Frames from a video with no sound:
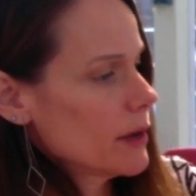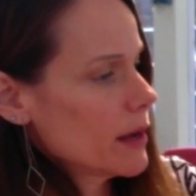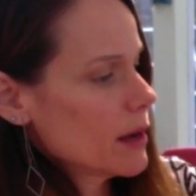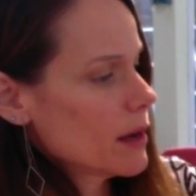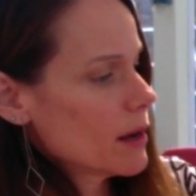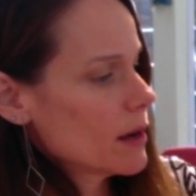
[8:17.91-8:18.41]

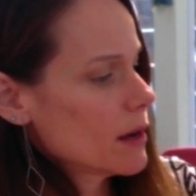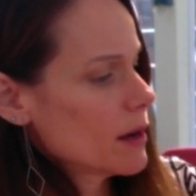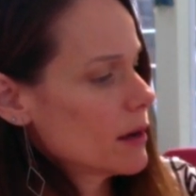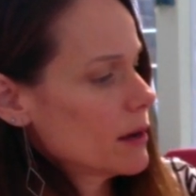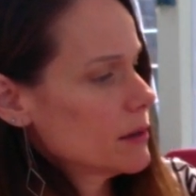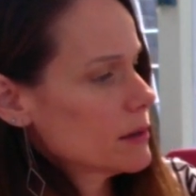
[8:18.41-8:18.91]

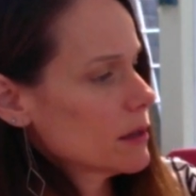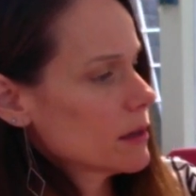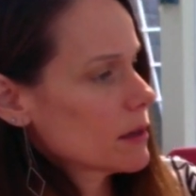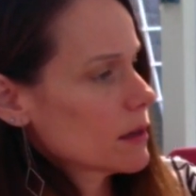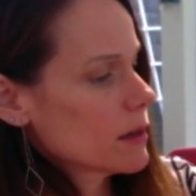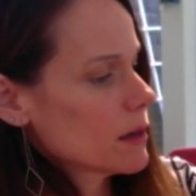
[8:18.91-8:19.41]
and
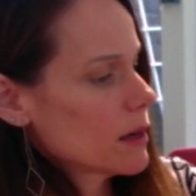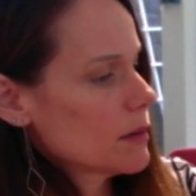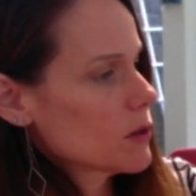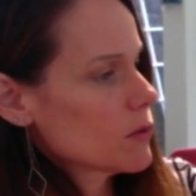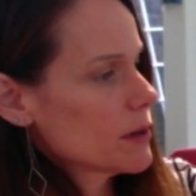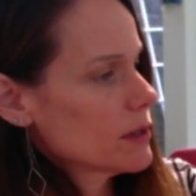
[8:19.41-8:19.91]

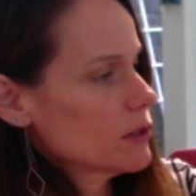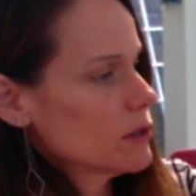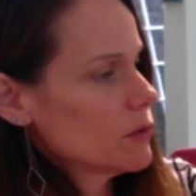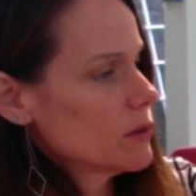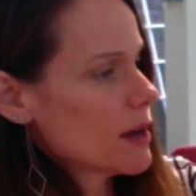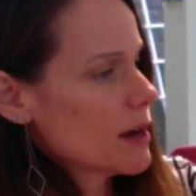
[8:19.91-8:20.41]
I'm going to
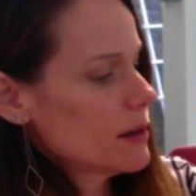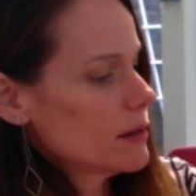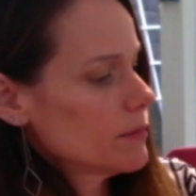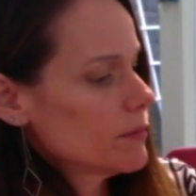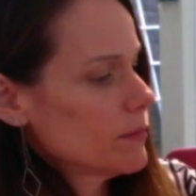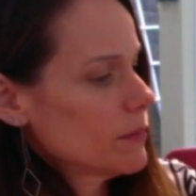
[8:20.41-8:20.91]
do that.
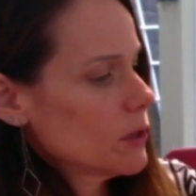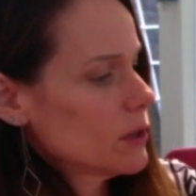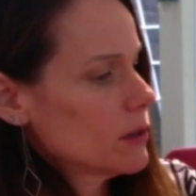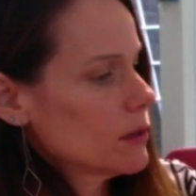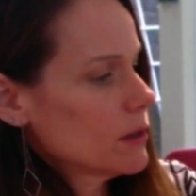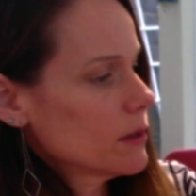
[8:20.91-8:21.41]

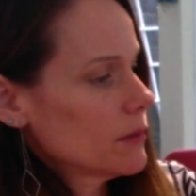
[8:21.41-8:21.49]
Uh.